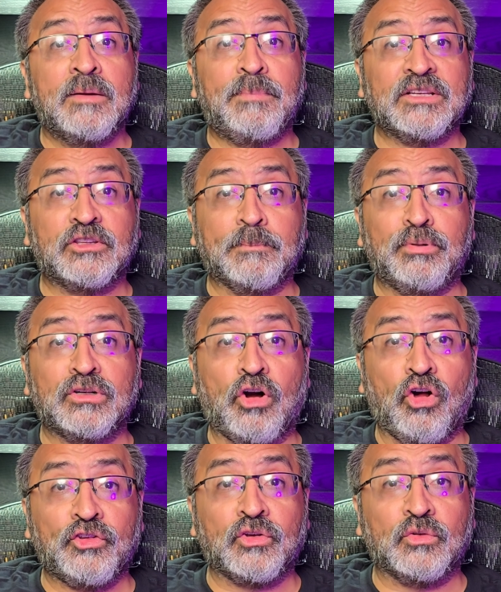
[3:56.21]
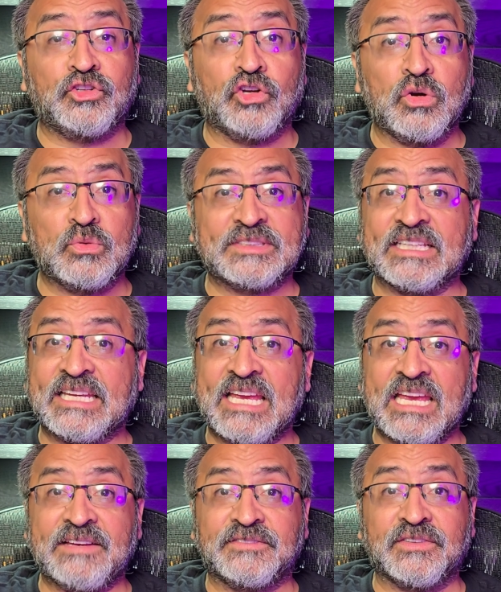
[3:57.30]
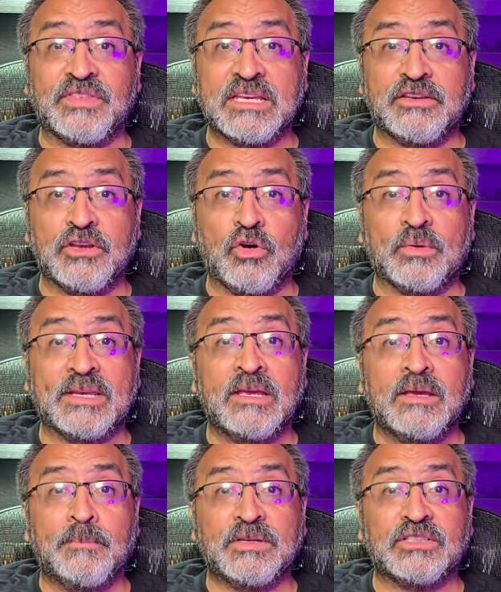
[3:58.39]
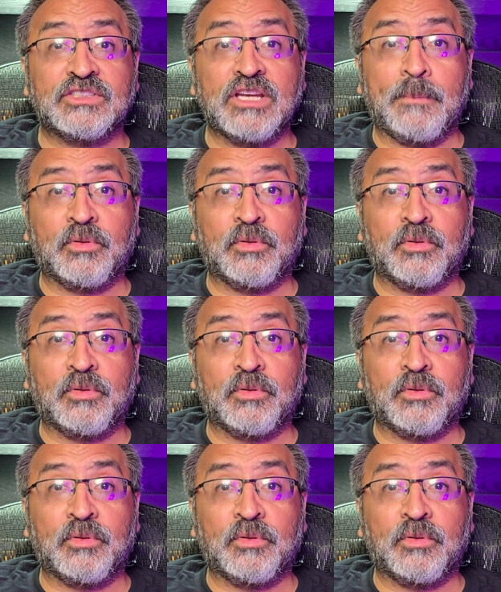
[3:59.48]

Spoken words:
but the book also shows the Caves of the Unknown, but does not